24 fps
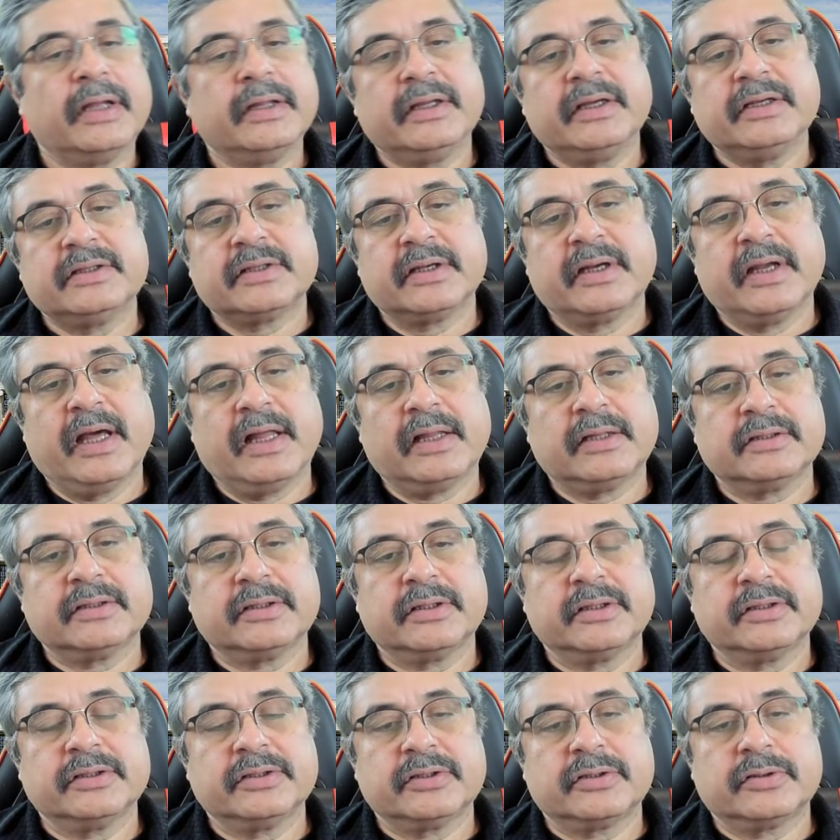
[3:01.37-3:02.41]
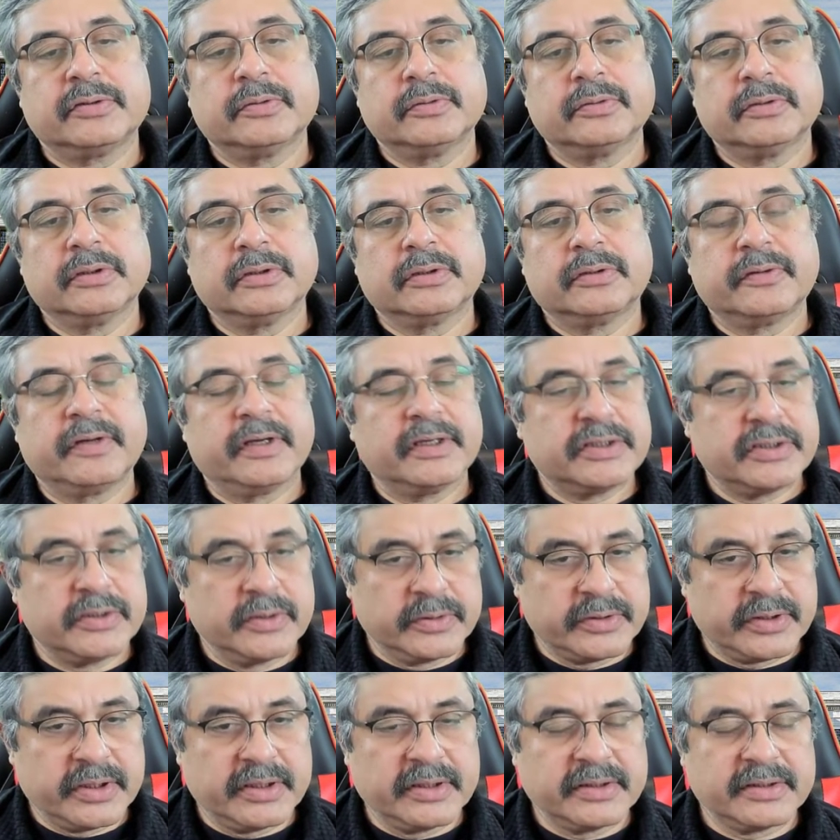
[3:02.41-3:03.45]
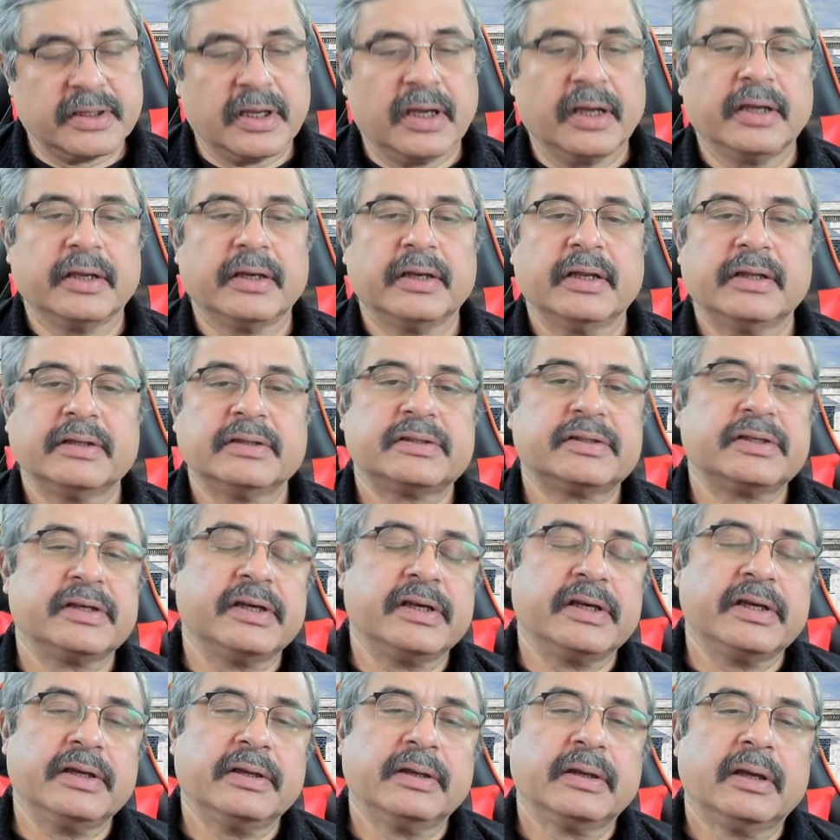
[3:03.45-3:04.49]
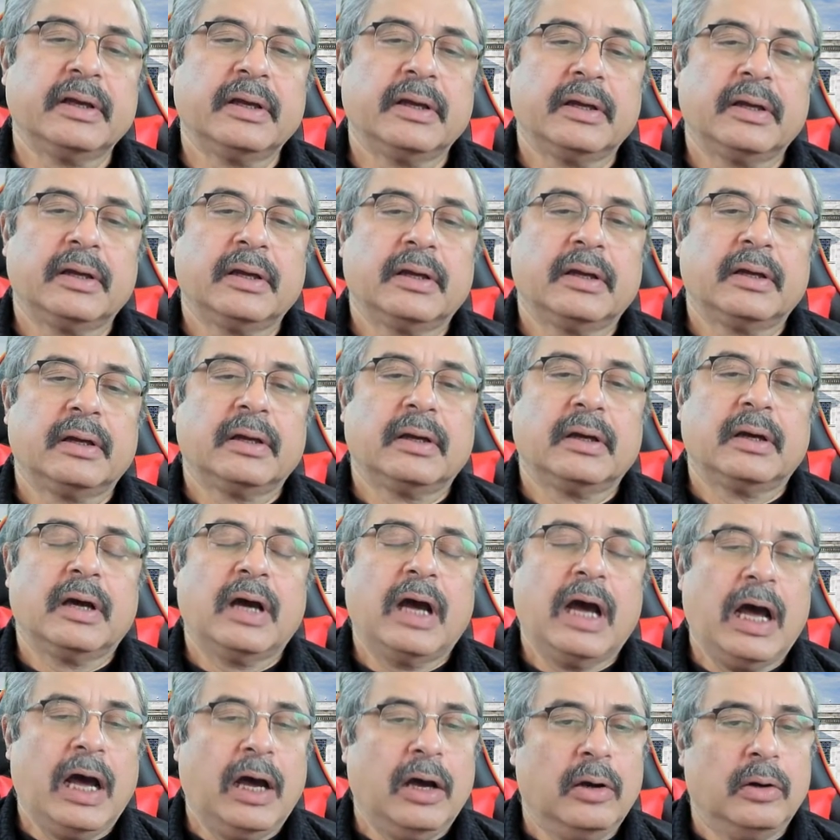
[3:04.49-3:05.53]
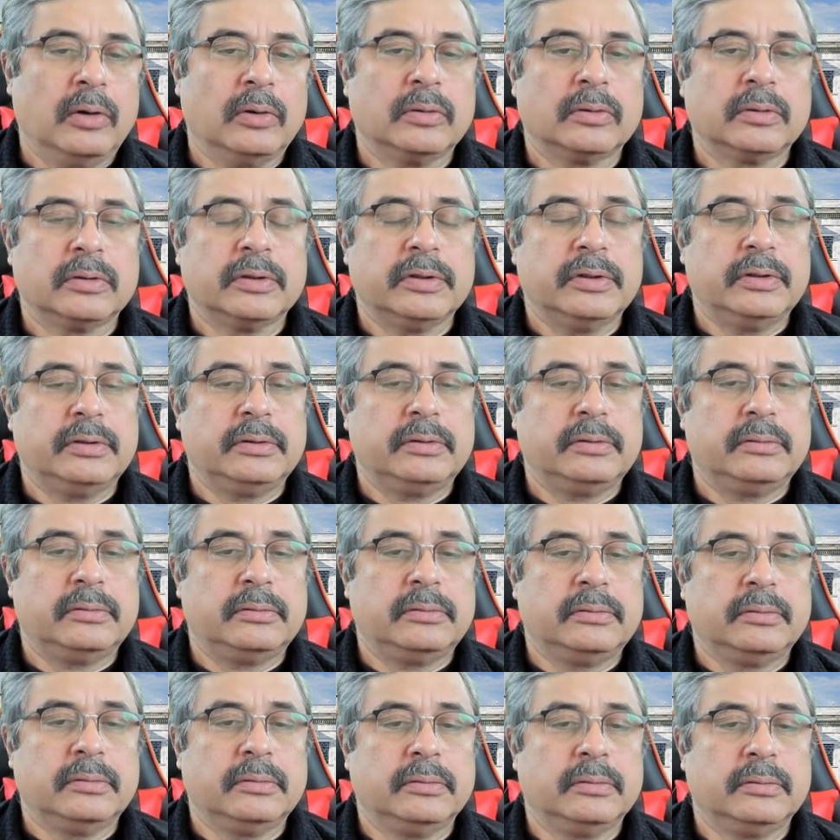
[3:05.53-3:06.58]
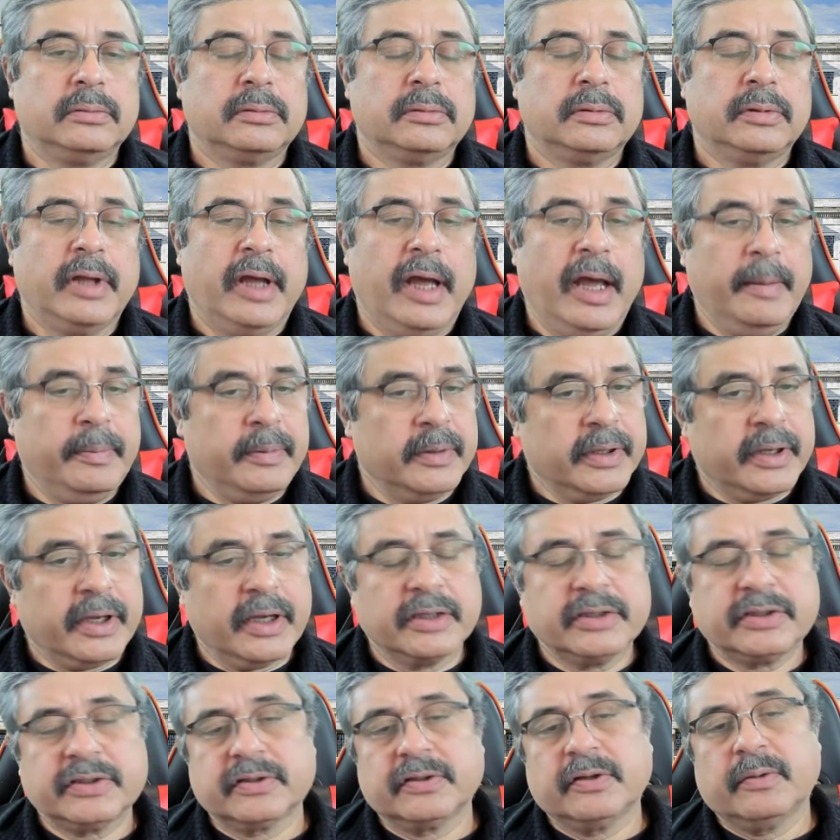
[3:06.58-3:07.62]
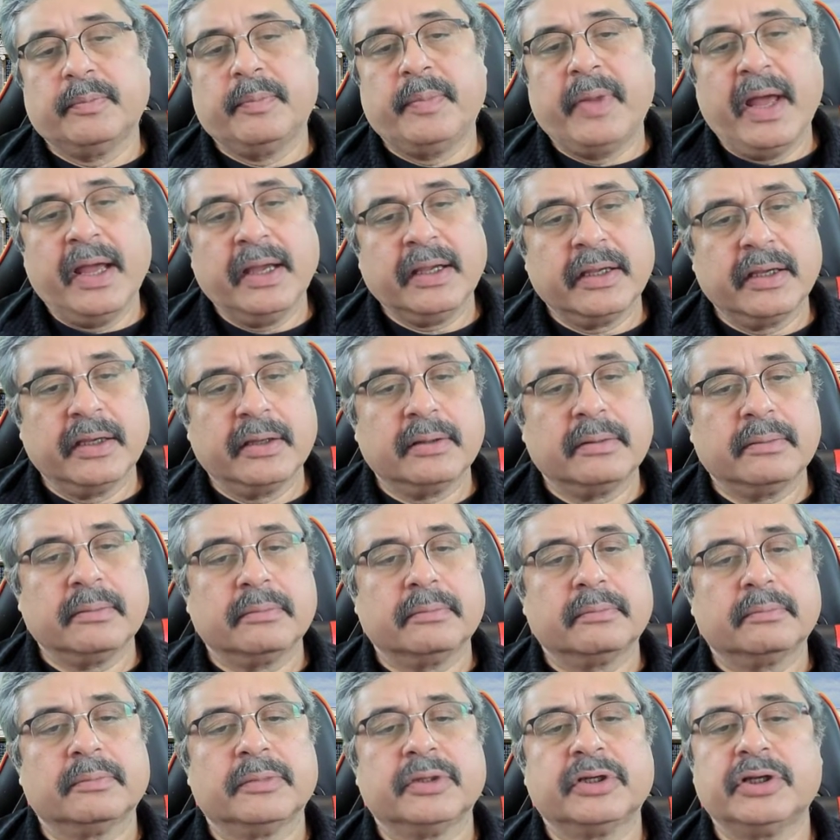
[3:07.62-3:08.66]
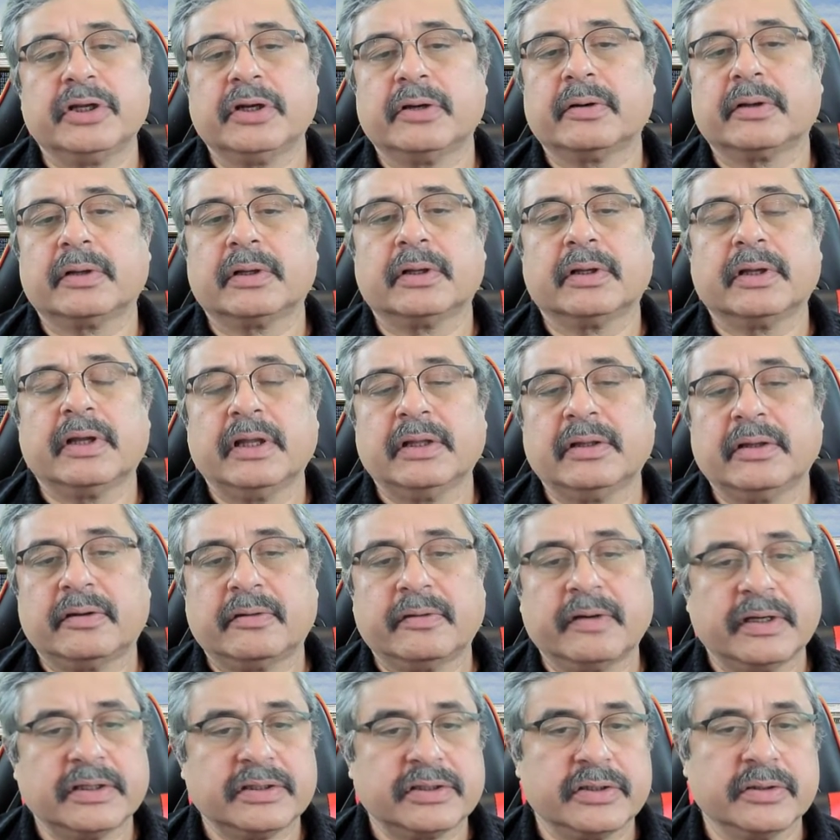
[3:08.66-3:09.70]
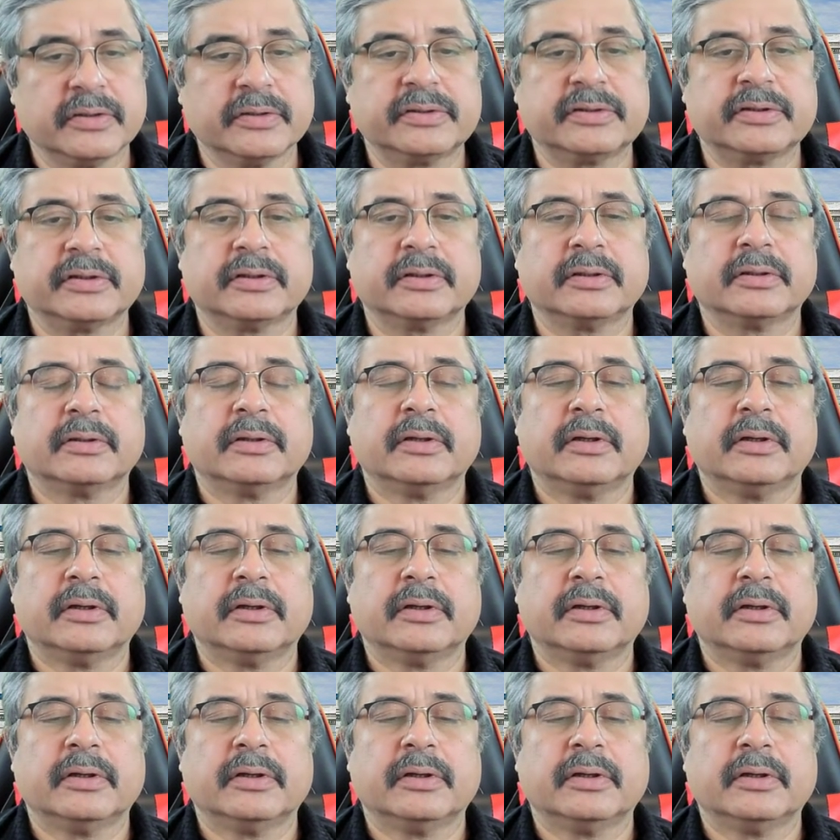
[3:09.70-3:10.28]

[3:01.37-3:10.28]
these analogies to the transducer design and see how the application of backing material in the transducer